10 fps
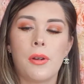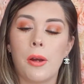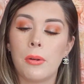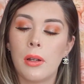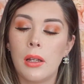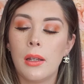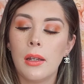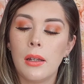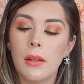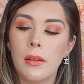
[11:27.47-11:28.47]
know.
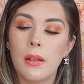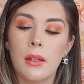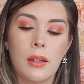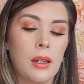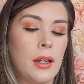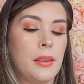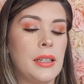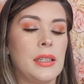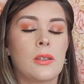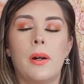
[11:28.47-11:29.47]

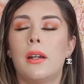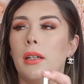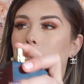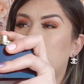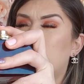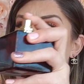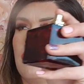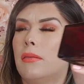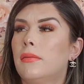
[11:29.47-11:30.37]
This is quite nice.